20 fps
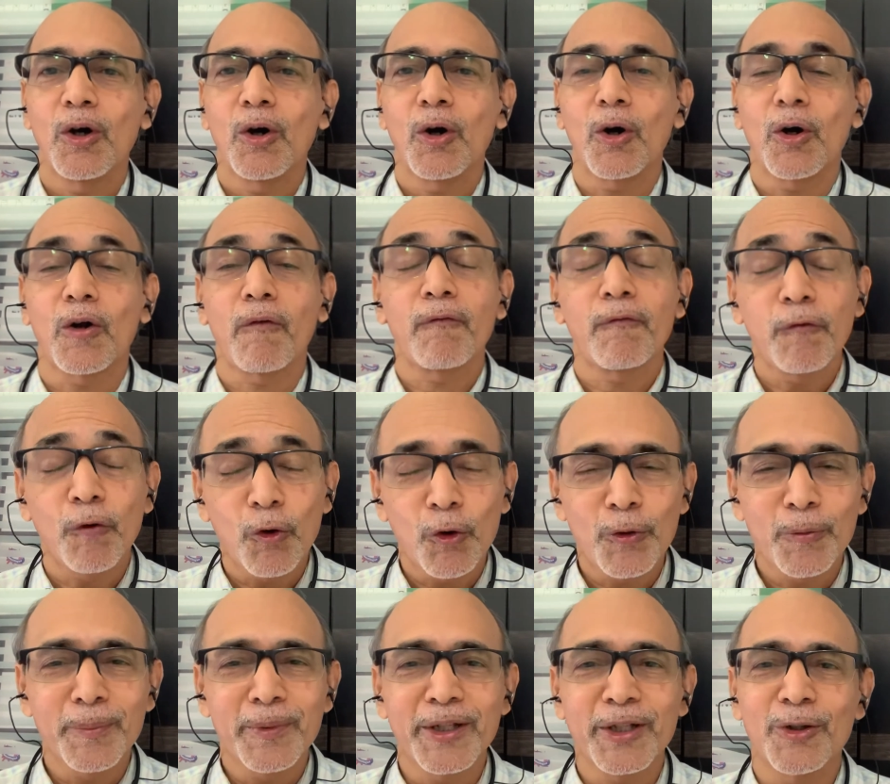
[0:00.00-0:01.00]
or
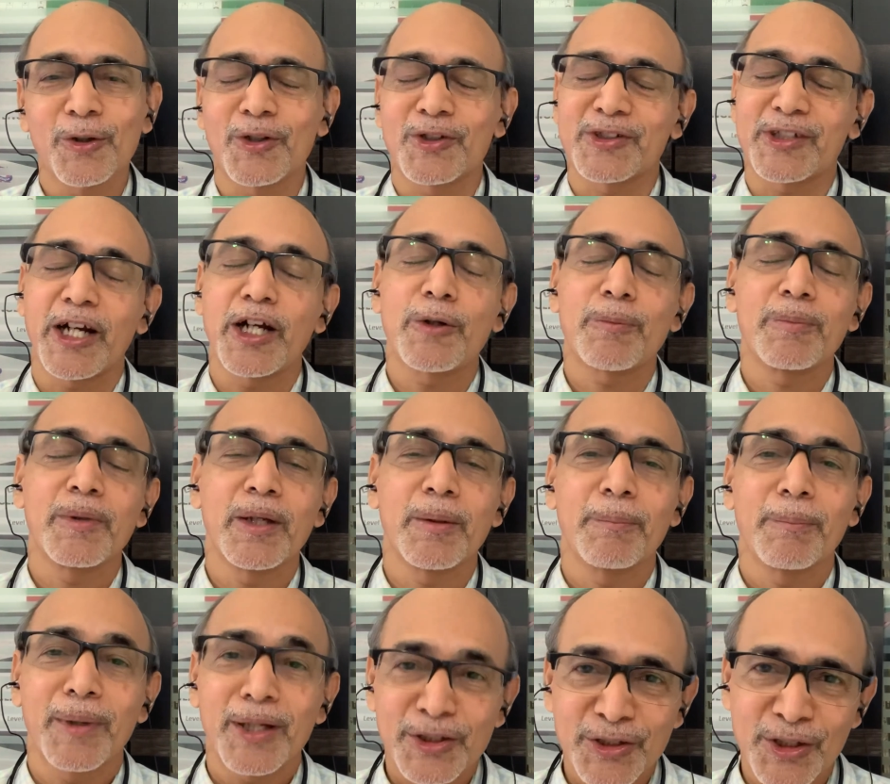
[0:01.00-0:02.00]
phoned me or sent me
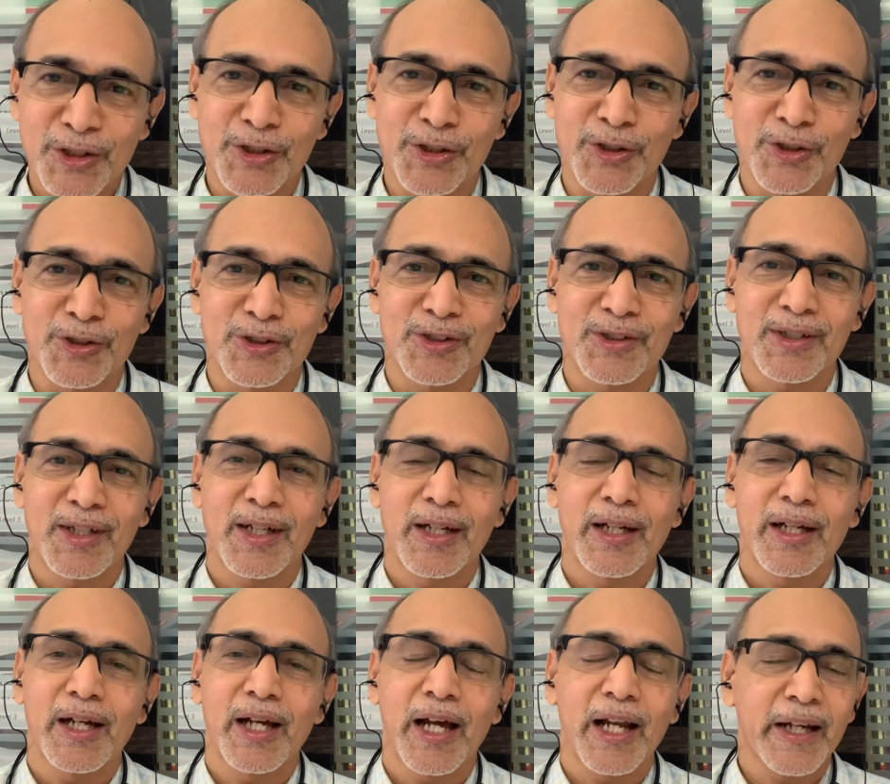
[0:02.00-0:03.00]
messages
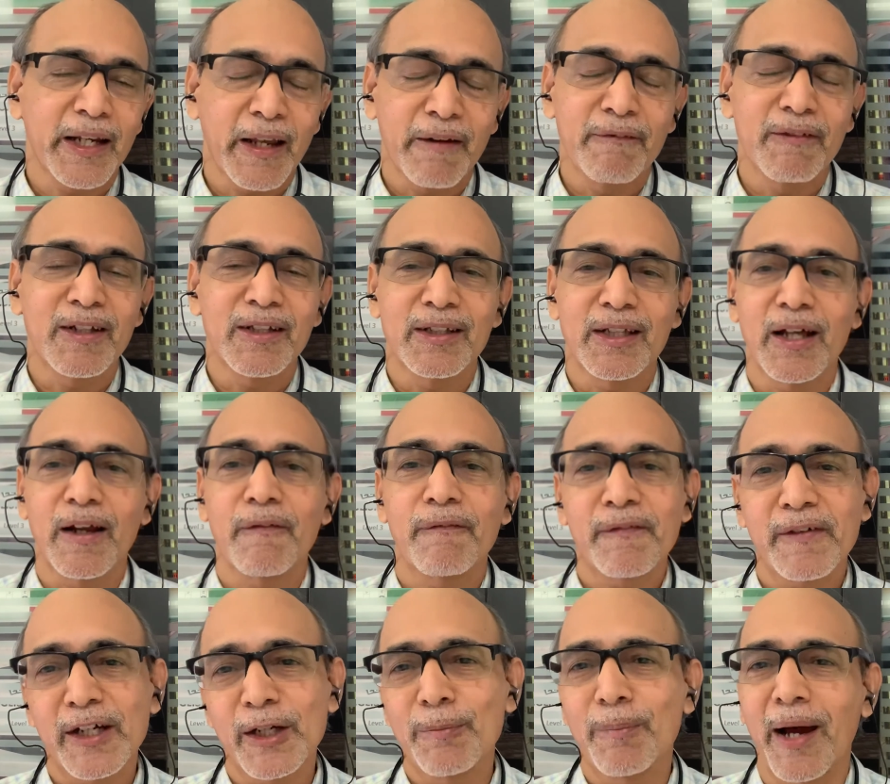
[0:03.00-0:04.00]
and given their
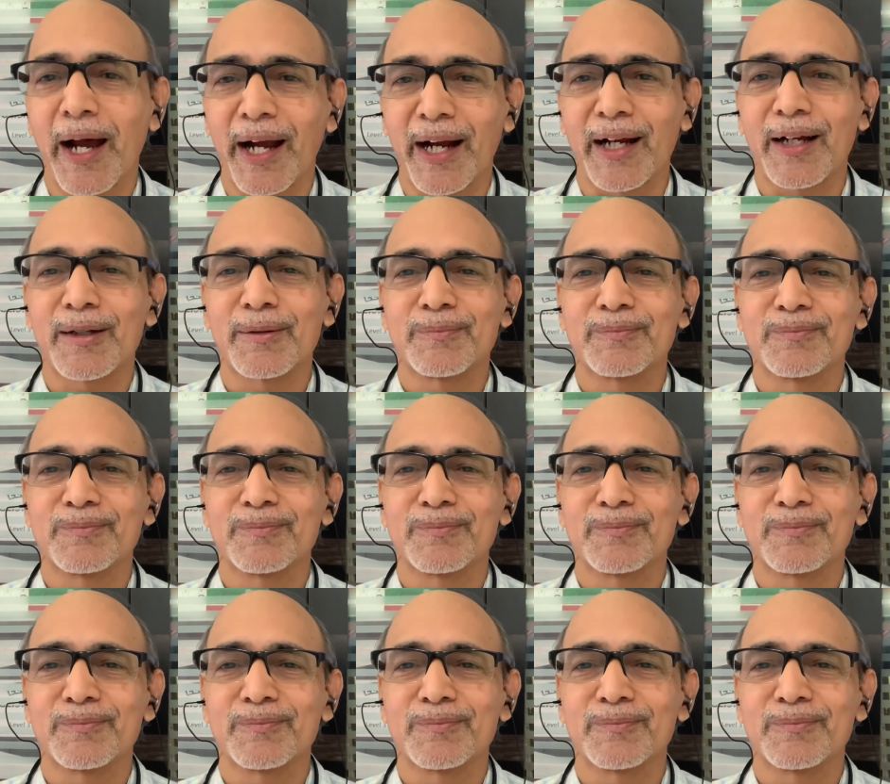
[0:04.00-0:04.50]
feedback.